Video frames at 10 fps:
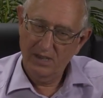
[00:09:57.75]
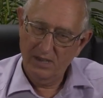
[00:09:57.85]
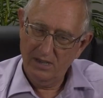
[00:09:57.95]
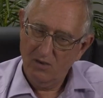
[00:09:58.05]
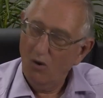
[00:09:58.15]

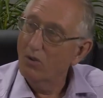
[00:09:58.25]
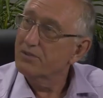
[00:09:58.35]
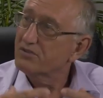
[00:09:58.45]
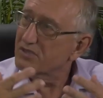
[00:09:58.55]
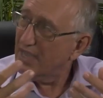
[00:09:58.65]
all
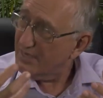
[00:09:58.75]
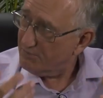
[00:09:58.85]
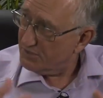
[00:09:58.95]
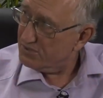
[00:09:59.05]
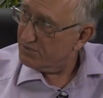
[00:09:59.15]
the
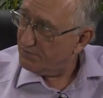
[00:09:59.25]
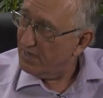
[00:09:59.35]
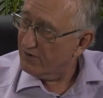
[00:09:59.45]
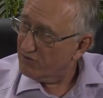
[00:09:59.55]
statements by